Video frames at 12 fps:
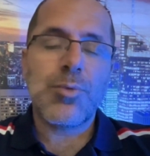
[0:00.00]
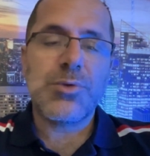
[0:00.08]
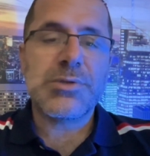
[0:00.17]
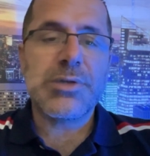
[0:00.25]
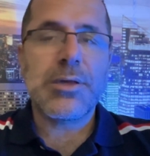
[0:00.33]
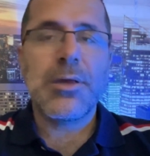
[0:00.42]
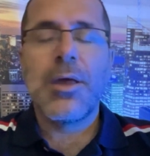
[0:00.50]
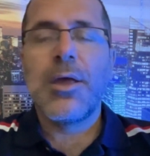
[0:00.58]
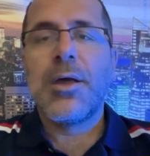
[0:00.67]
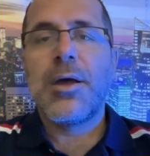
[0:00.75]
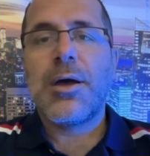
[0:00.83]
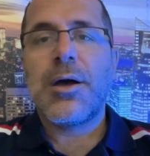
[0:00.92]
We'll see.
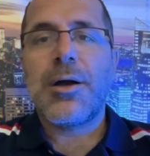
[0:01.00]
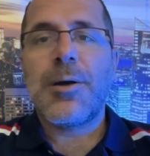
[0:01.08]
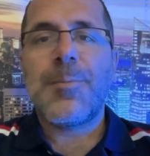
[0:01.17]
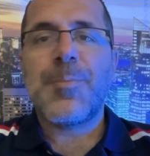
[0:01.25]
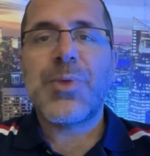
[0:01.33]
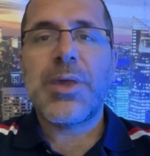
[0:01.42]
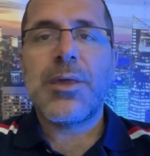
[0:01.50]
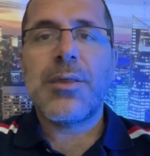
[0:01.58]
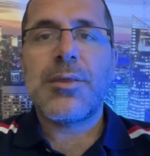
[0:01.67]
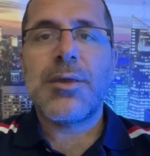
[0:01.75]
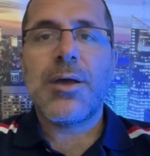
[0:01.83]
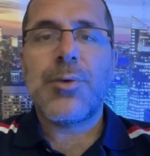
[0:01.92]

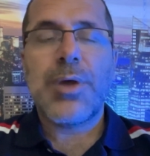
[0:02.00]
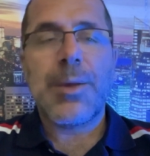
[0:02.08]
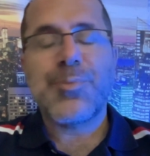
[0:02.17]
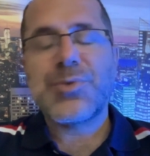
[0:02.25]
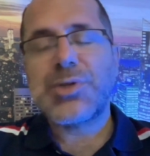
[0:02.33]
Yeah,